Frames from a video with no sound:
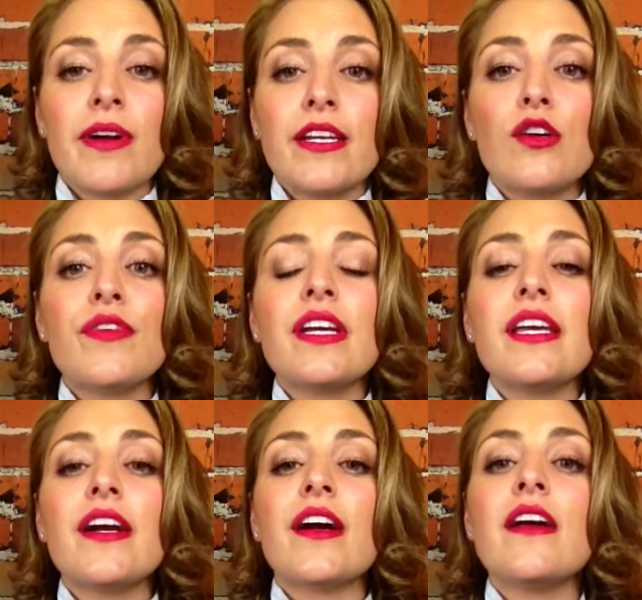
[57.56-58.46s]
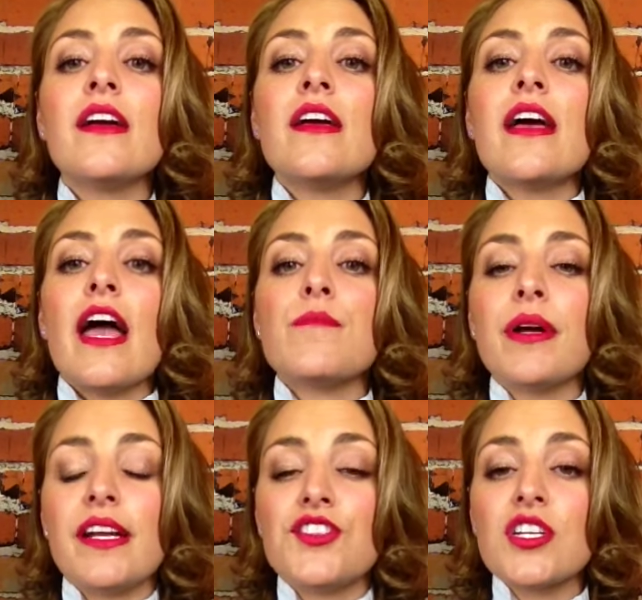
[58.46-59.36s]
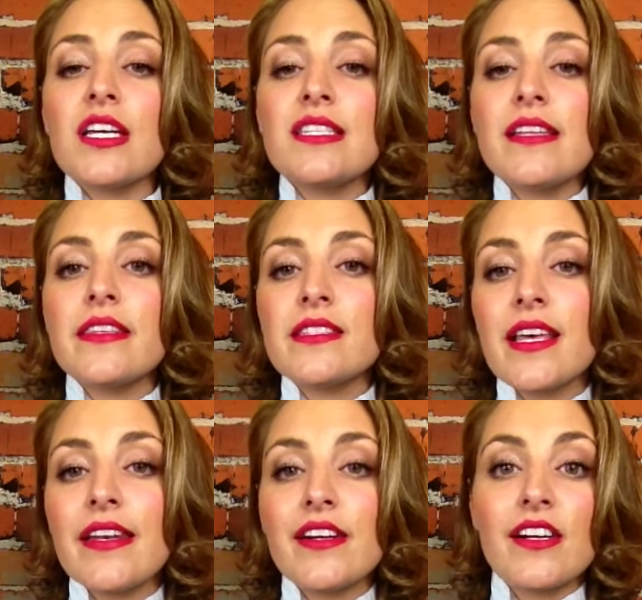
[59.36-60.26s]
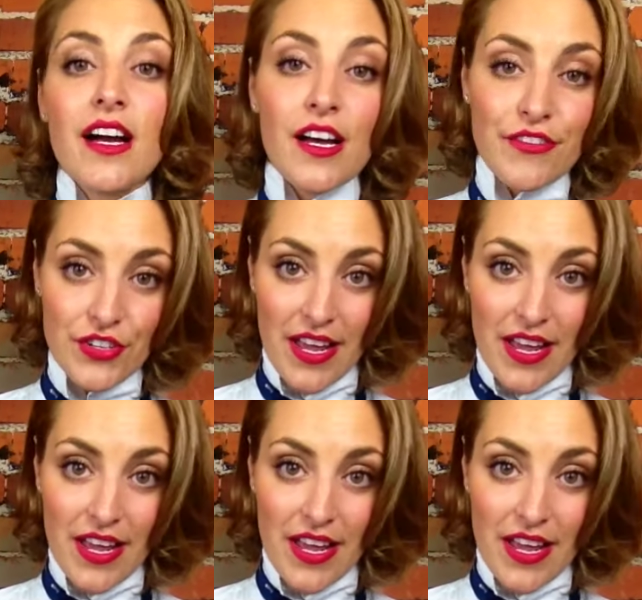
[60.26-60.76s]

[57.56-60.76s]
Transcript: right over here and put it just at the center of your